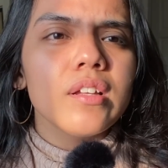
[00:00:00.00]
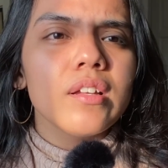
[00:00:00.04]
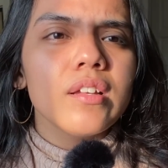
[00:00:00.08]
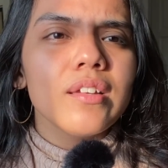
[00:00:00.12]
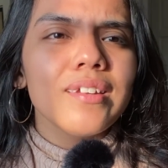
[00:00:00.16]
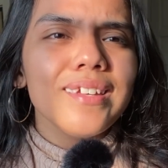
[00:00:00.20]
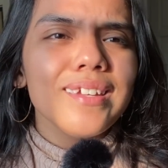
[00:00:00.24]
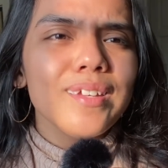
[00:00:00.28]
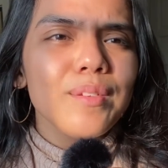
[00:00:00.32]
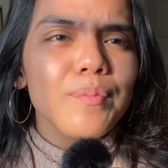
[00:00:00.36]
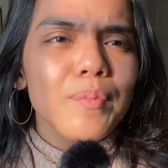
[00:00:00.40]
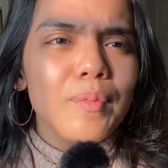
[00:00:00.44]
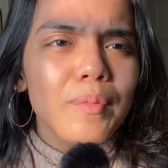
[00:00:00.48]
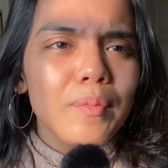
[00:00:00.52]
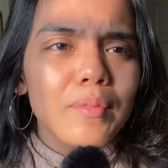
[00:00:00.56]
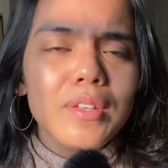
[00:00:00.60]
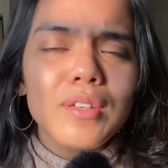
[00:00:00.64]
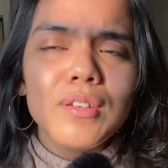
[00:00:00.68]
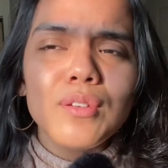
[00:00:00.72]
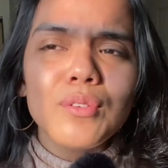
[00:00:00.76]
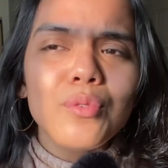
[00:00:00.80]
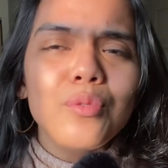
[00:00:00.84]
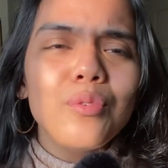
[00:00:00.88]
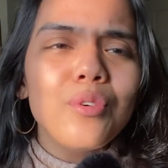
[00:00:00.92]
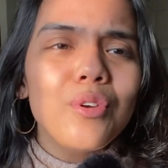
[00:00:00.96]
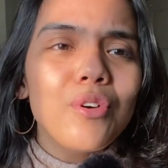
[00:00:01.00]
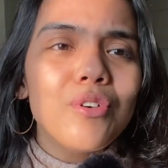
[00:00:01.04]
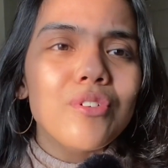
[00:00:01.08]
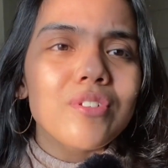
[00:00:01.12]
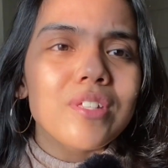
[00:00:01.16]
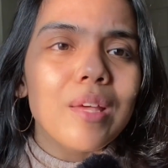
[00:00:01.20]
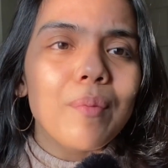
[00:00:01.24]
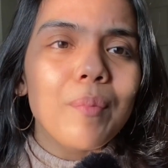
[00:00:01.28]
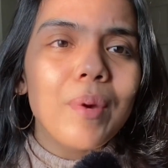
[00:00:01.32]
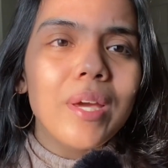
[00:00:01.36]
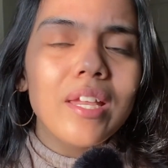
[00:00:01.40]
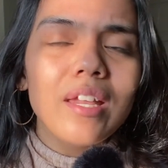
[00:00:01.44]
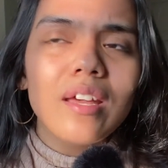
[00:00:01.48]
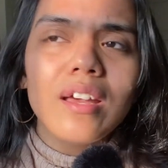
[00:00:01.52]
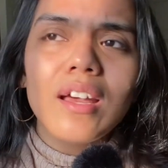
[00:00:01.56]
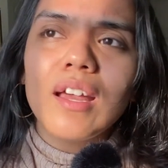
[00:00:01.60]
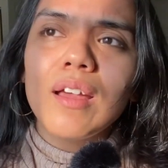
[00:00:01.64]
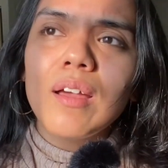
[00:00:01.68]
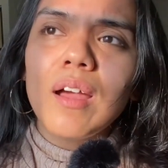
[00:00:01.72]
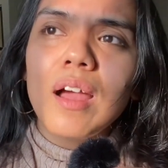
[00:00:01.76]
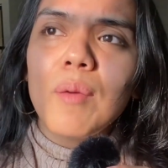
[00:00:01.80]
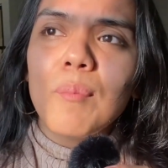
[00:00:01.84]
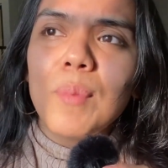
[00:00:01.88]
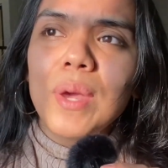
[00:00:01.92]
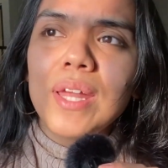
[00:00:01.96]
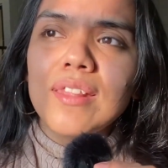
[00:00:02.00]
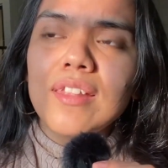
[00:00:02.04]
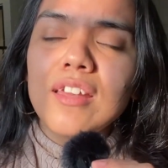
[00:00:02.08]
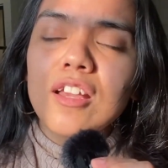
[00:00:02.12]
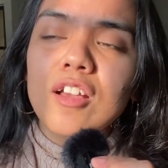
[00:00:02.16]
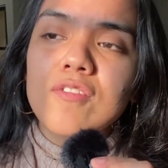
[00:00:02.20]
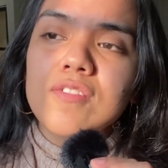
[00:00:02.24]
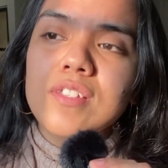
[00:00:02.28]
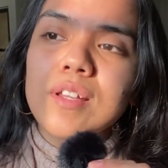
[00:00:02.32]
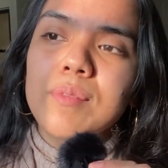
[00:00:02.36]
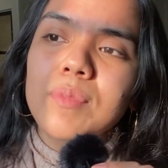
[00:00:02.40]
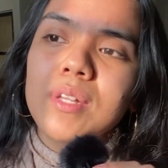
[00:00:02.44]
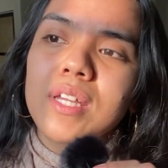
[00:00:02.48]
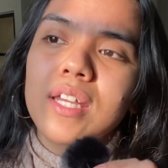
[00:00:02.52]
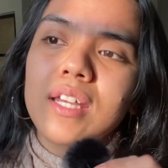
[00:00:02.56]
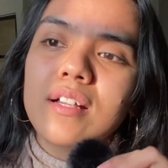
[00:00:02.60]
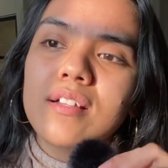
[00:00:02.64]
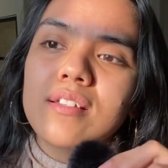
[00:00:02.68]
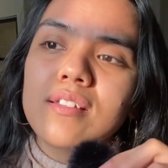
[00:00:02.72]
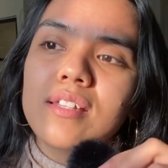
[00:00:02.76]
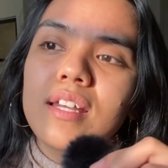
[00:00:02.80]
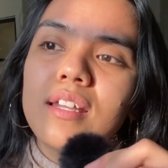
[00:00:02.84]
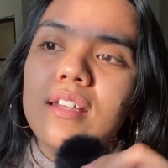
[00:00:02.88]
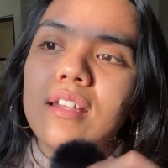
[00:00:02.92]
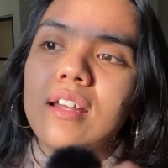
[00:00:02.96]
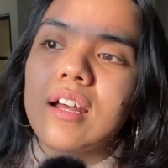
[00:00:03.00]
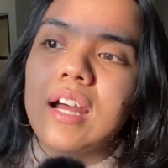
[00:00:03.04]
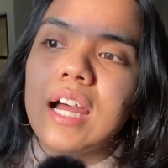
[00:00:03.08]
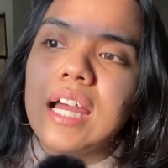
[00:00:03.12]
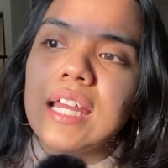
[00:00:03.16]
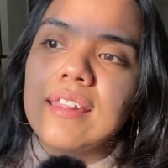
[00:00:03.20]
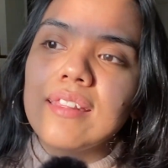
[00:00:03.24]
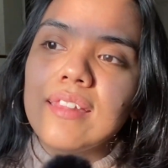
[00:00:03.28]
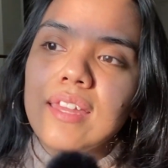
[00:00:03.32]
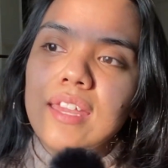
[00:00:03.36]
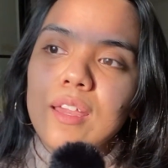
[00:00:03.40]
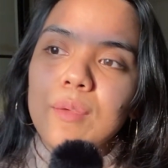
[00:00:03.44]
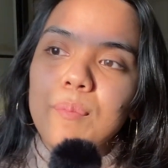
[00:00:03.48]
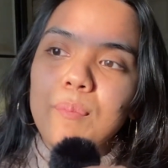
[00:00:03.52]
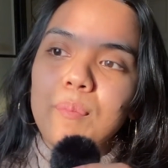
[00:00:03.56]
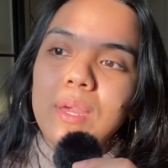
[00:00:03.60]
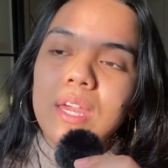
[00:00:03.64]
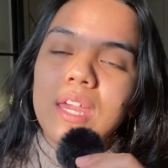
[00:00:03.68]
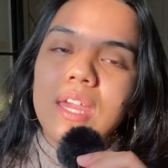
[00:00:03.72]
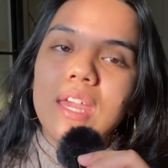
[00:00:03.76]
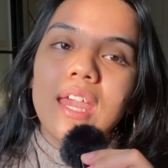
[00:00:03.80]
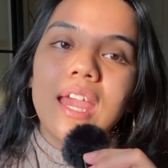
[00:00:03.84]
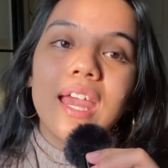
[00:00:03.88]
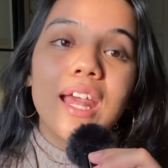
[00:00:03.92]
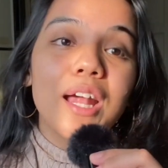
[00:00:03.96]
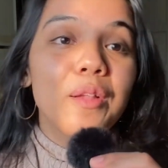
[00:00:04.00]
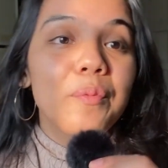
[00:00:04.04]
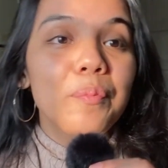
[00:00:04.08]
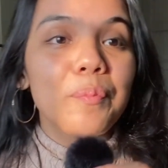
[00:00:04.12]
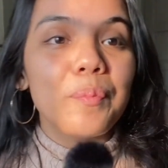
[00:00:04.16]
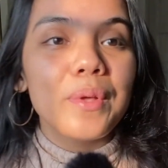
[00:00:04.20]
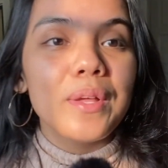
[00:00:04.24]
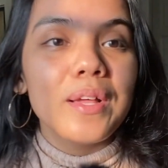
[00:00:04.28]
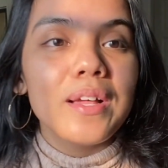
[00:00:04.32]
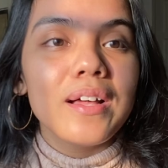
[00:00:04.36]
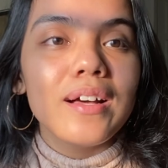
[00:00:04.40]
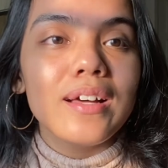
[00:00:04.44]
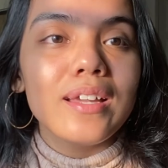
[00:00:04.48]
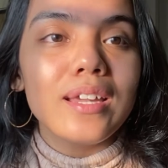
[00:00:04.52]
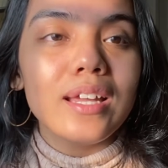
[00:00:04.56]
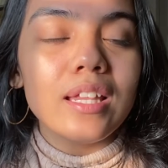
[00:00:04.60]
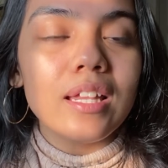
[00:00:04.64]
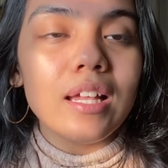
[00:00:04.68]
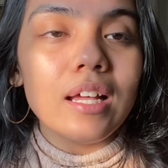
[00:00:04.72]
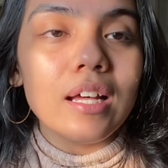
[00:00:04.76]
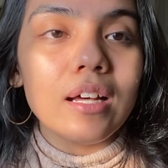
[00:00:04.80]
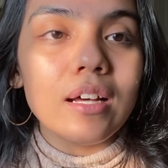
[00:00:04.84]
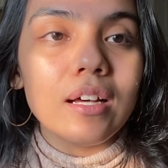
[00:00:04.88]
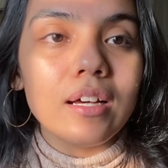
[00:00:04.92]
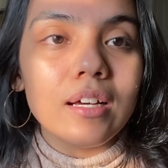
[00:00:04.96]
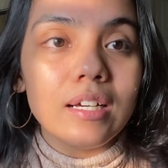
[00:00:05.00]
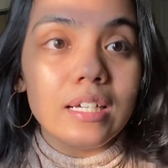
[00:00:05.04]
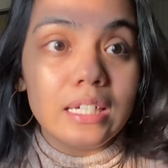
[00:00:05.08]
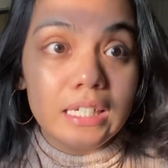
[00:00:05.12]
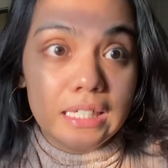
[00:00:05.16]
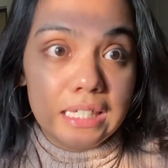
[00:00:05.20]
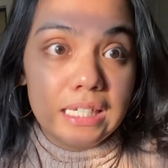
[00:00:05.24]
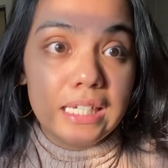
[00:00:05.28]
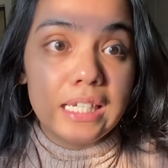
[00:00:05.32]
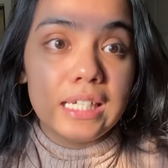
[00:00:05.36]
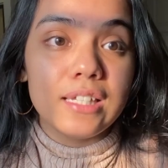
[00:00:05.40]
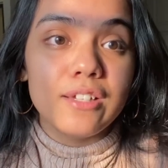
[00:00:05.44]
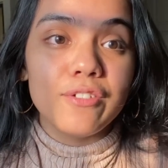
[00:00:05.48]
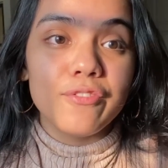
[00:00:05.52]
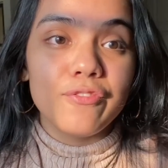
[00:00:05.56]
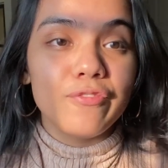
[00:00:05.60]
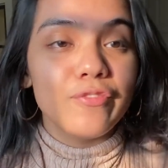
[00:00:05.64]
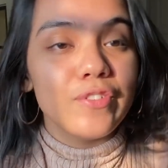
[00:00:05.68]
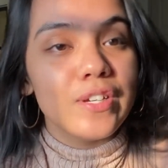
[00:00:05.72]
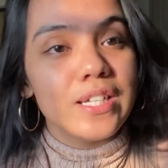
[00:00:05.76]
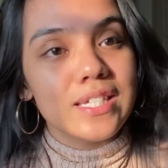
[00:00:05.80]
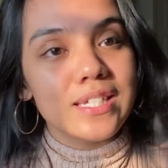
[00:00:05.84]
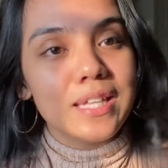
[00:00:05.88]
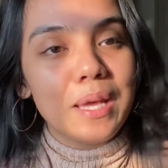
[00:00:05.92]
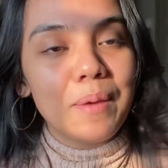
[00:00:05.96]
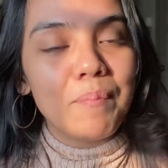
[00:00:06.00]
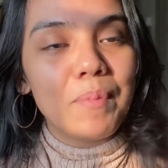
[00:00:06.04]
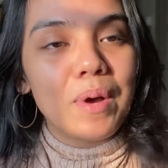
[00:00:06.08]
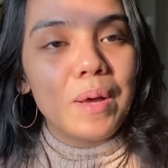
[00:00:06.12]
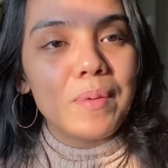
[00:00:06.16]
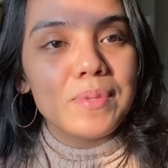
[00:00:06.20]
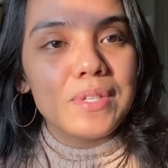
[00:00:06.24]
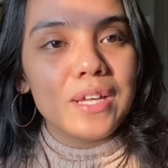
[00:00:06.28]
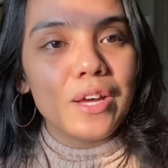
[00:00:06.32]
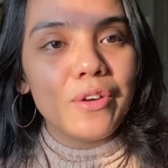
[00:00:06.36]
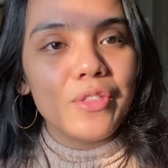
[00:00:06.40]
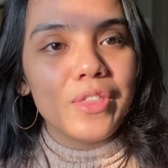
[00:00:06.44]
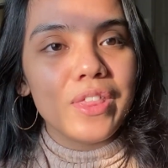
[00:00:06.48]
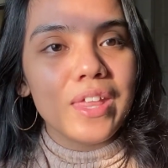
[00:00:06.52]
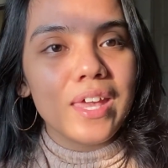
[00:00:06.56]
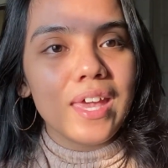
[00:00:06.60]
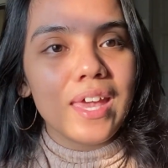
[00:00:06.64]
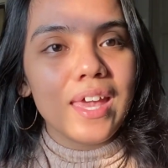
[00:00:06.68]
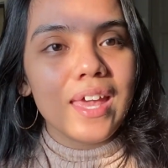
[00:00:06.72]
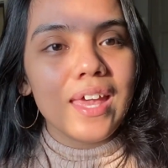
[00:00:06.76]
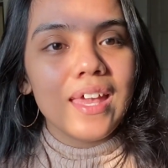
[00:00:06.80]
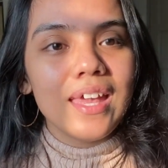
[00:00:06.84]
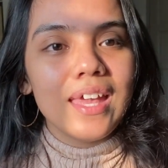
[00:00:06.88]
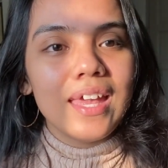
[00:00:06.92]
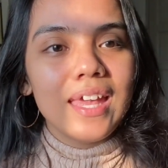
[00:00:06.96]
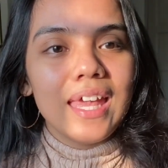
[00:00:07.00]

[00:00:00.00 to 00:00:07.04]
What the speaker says: who knows, I might think of something else that I think may help another first time moms out there.